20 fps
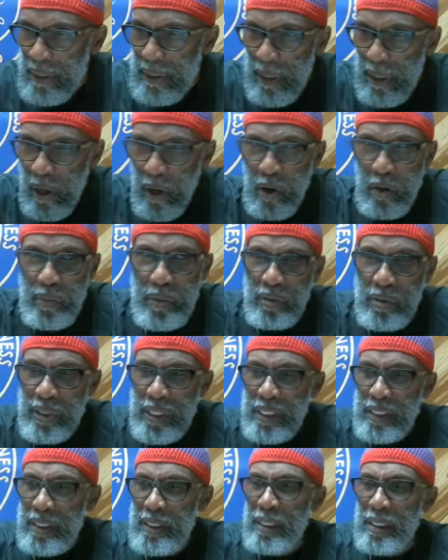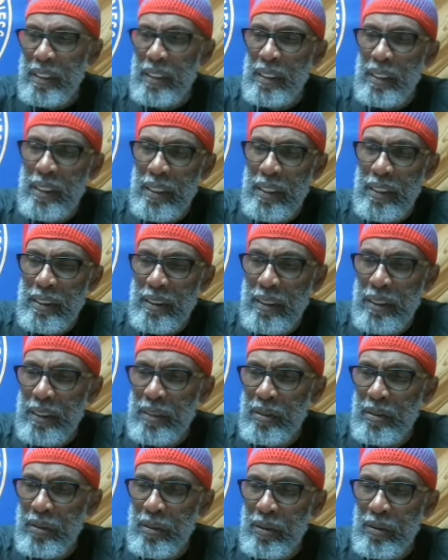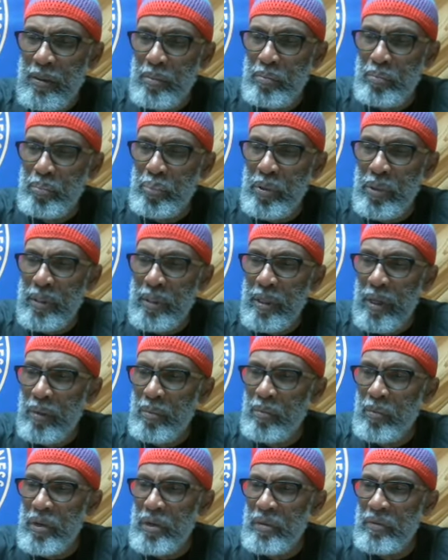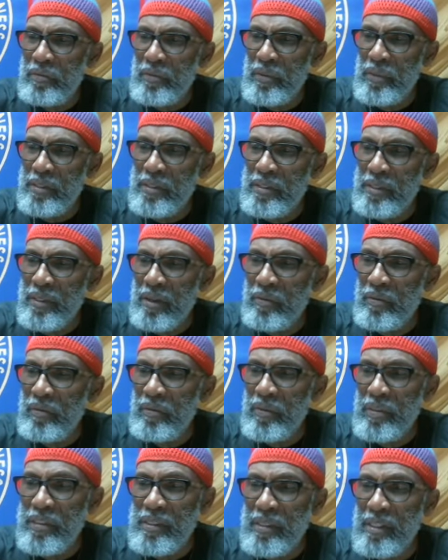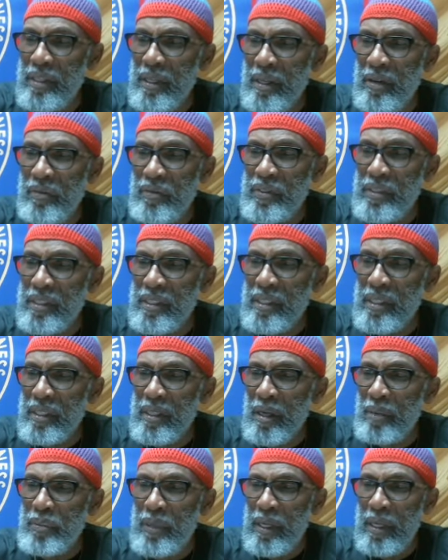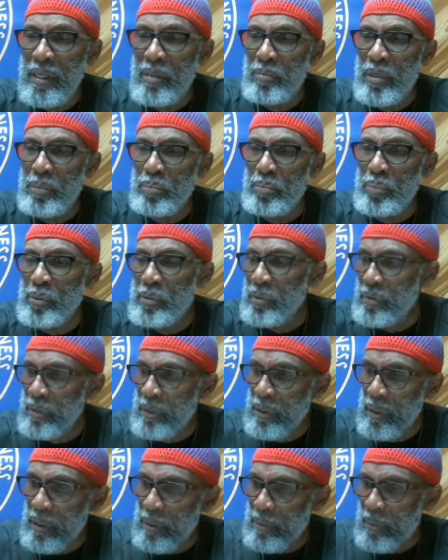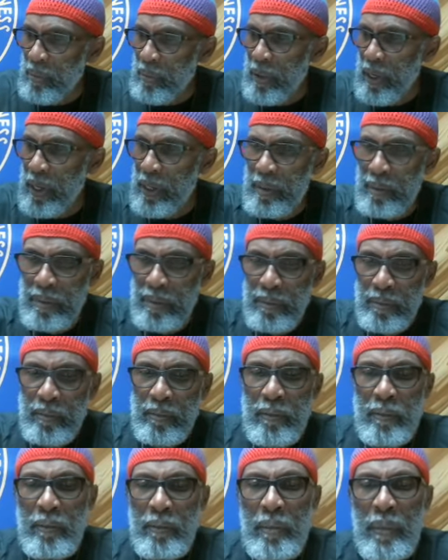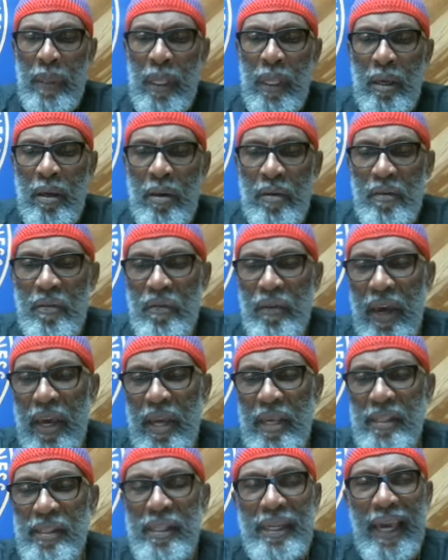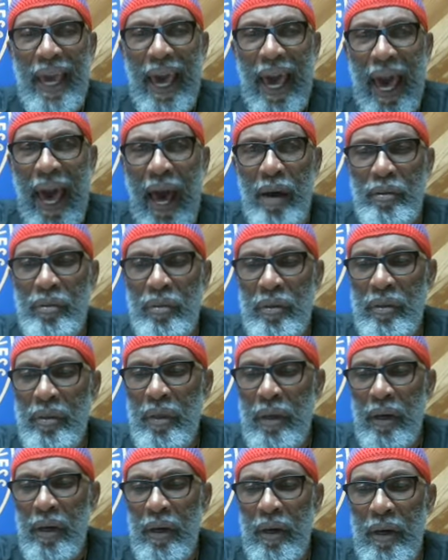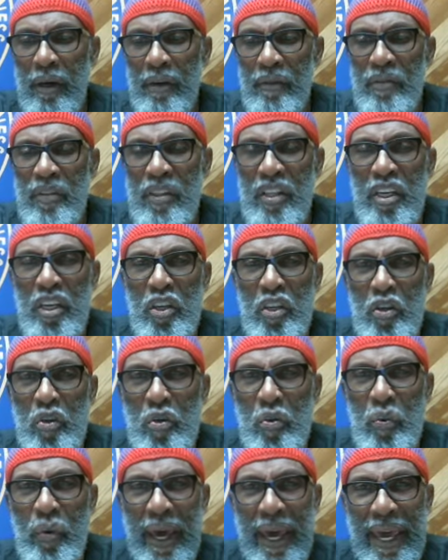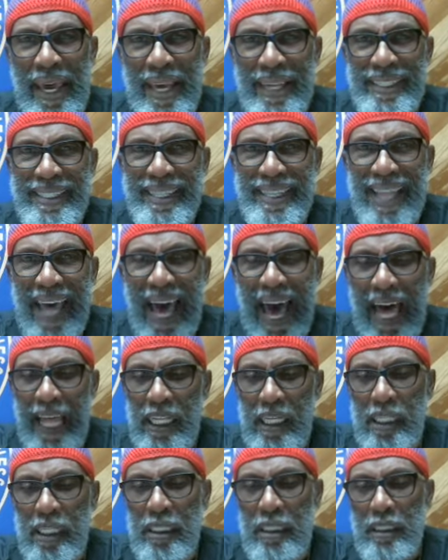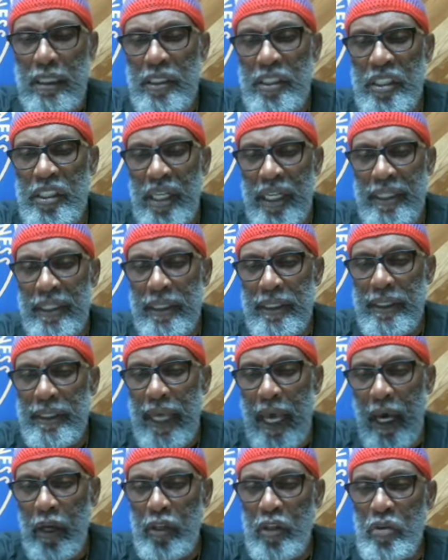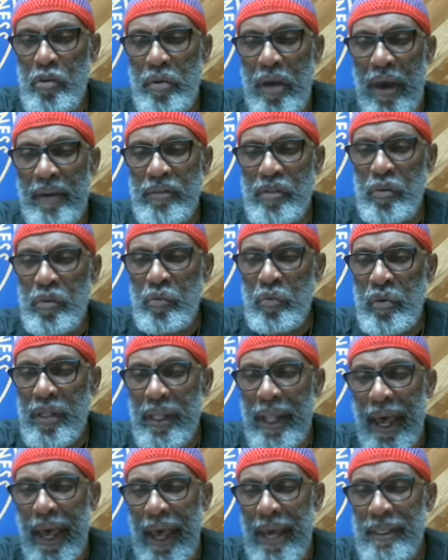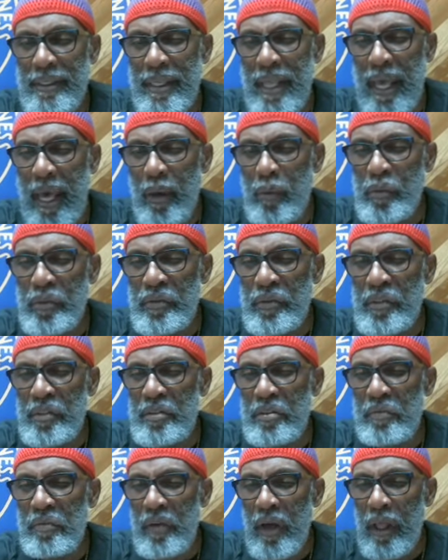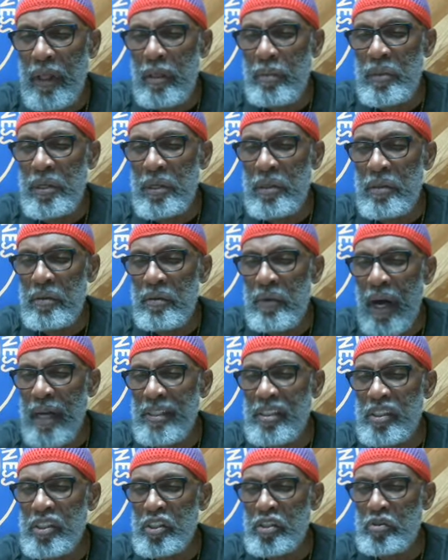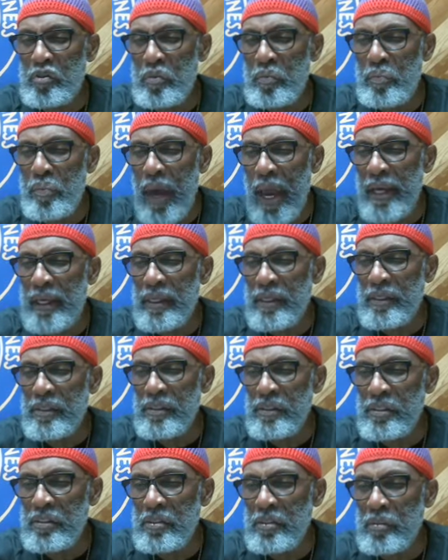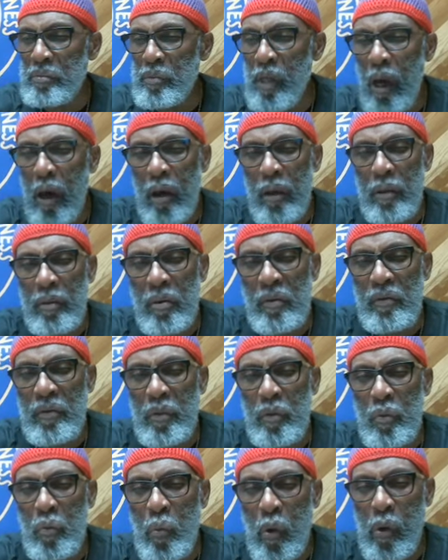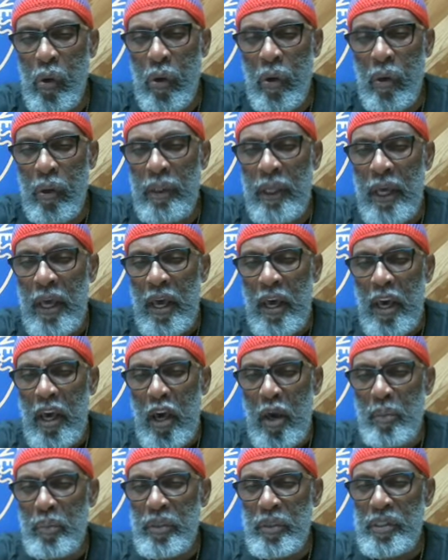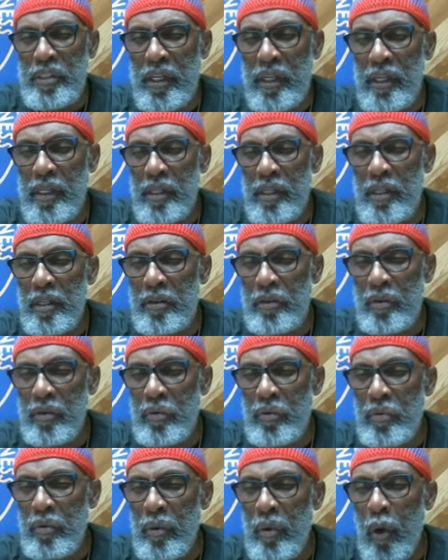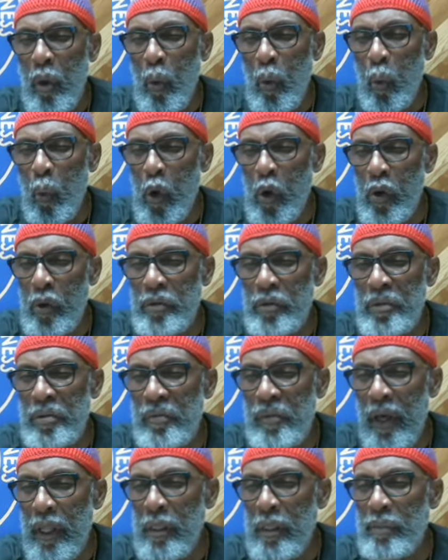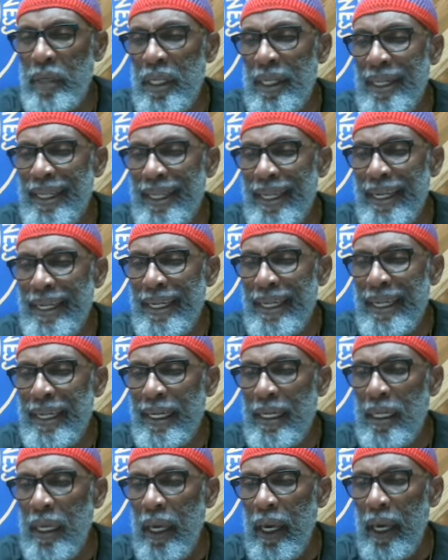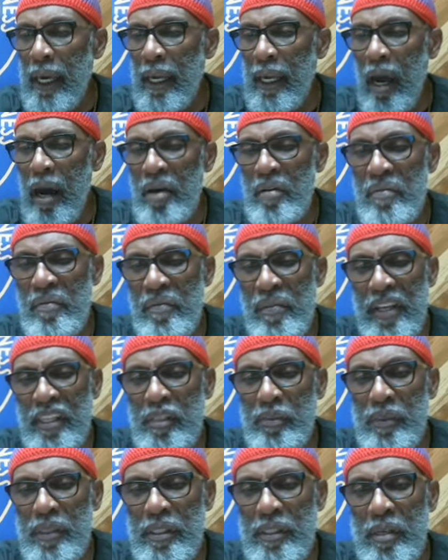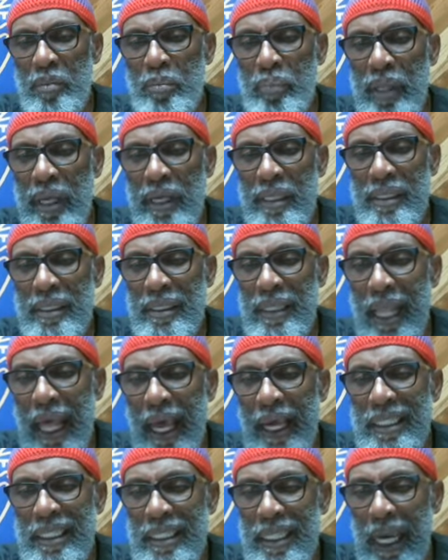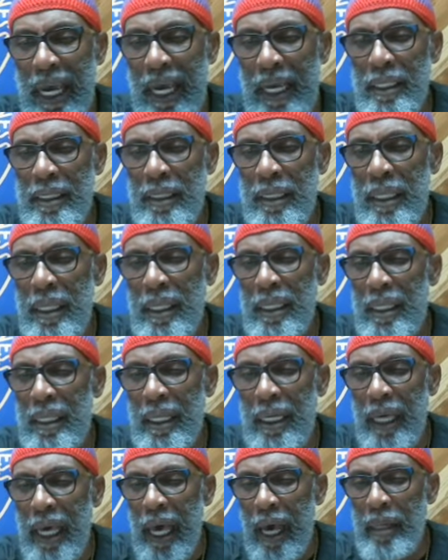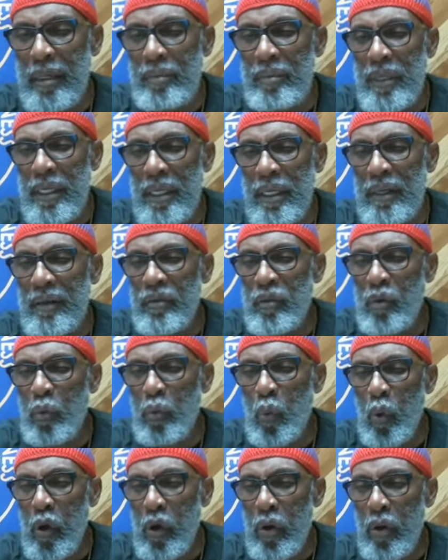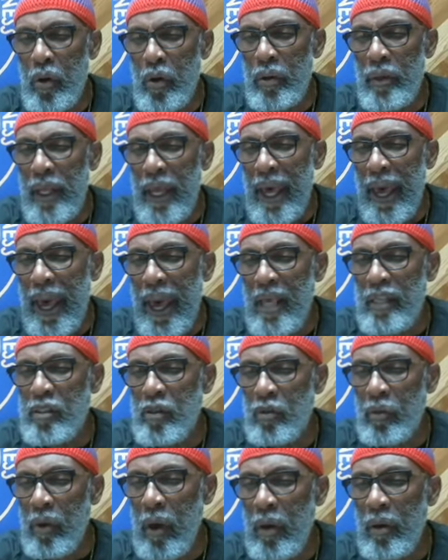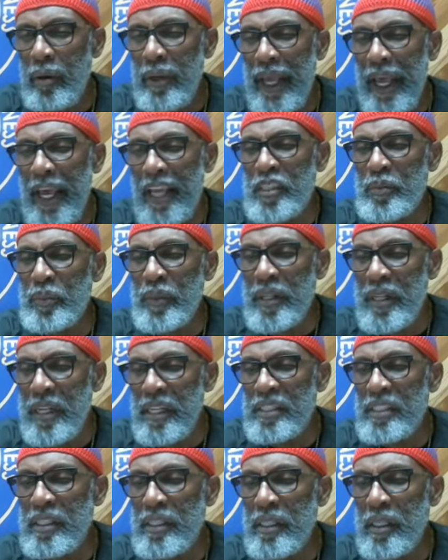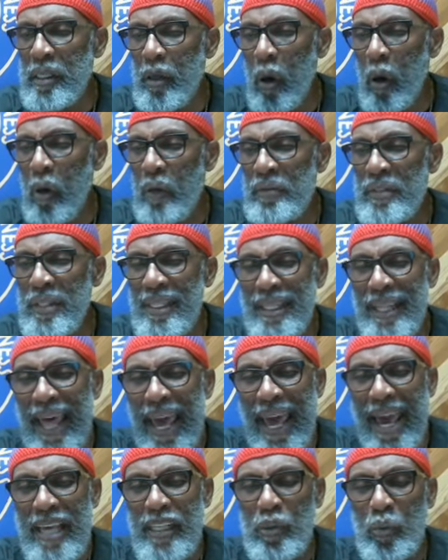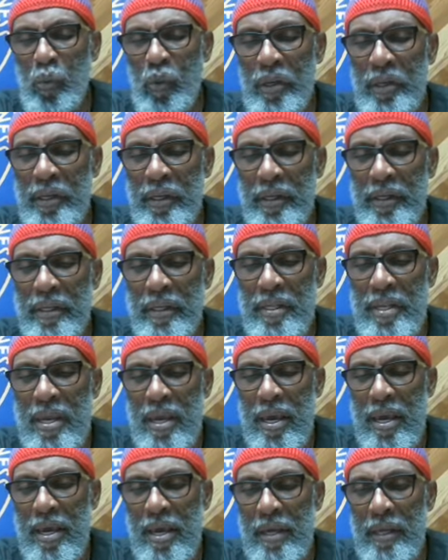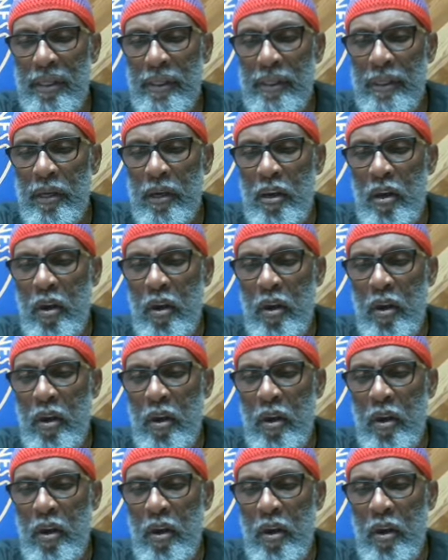I hope you're listening to this, and you know you can pull it up and read it for yourself if it's if it's still up there to be pulled up, right? Phasing out of the U.S. dollar check this out. You have to realize that with the development of our central banking systems all over the world, and particularly through world development lending and our investments in places like China, the economy of the world has grown exponentially over the last 100 years.